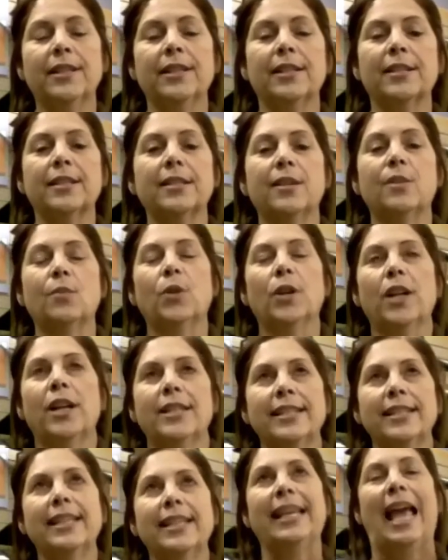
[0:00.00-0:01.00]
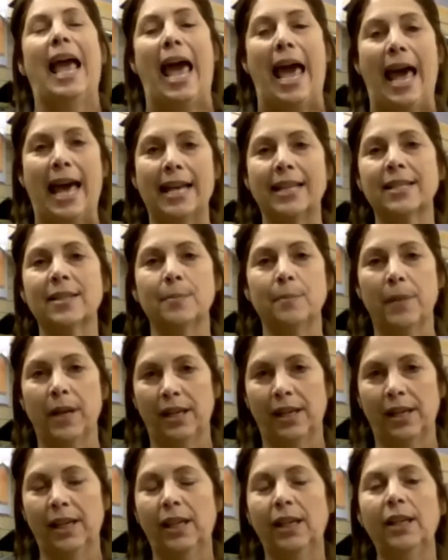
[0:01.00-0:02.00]
It's we're not seeing as
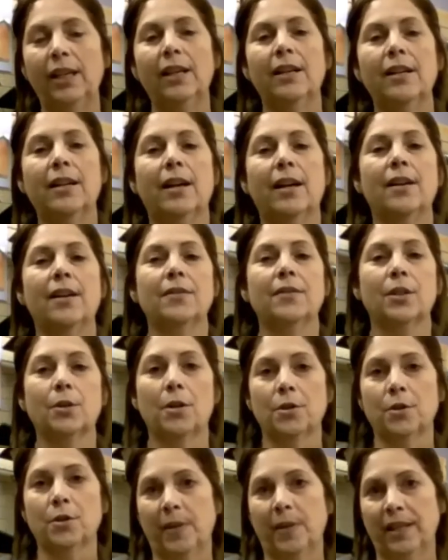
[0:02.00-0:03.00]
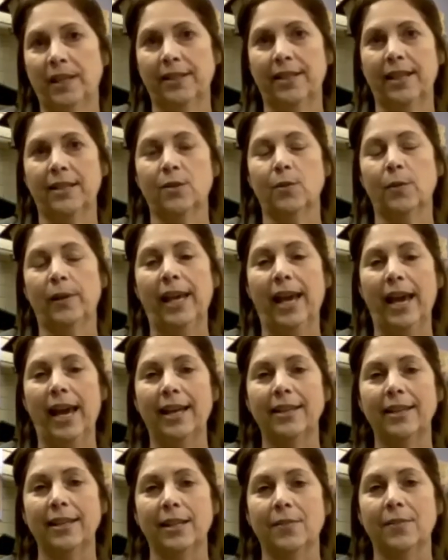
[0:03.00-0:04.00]
many of the grosbeaks as we
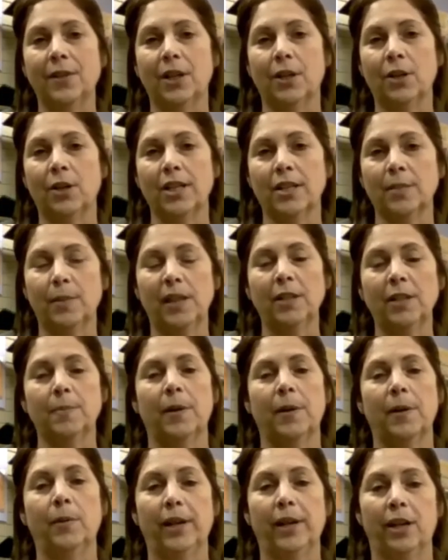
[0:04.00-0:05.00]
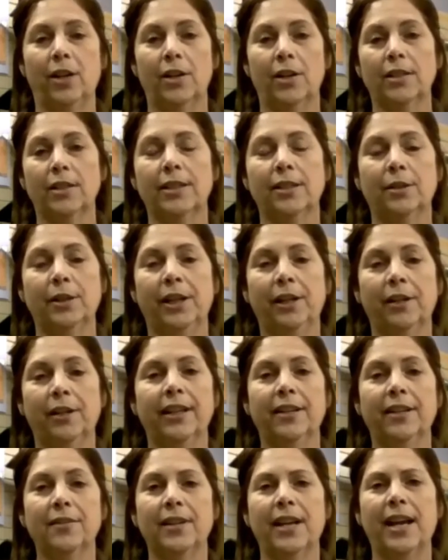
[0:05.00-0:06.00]
had the evening grosbeaks, but we are still
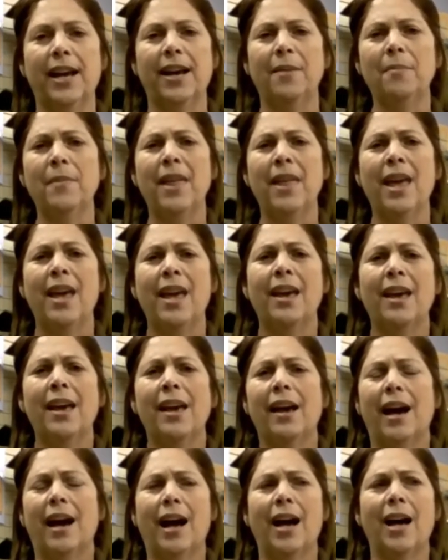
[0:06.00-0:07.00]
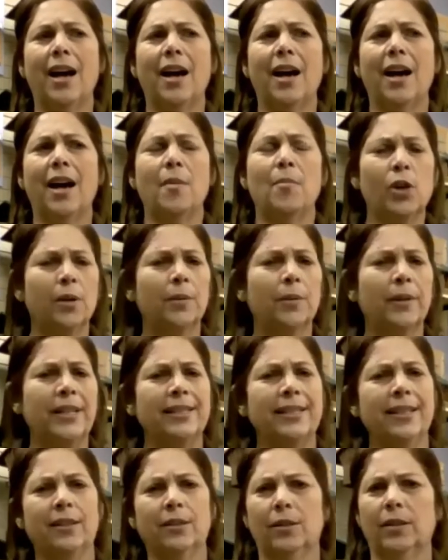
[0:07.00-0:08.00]
hearing of them. Um, more
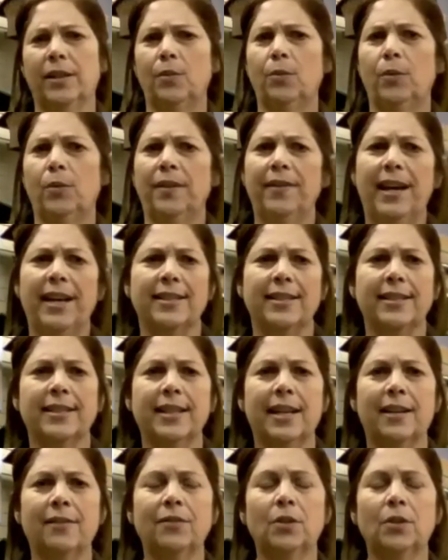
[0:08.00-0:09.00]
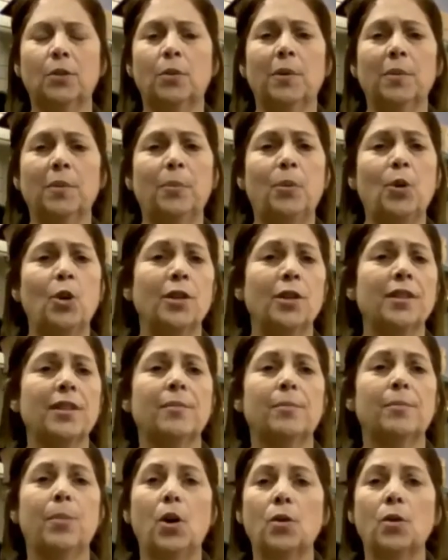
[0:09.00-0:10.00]
recently, we've had several reports
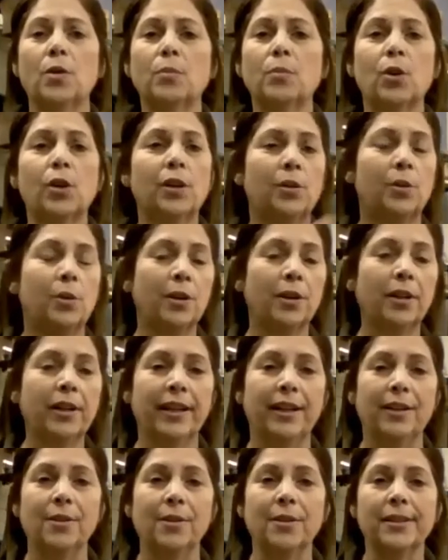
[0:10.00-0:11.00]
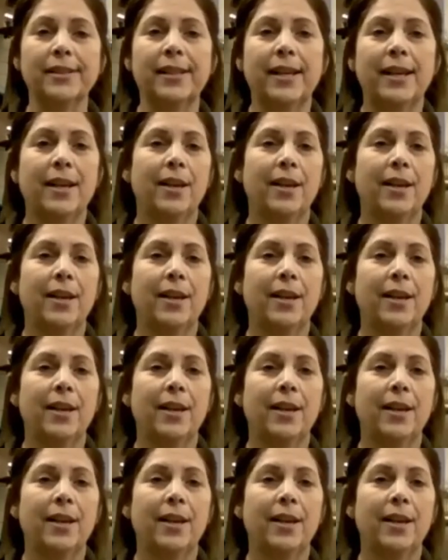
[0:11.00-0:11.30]
of Baltimore Orioles.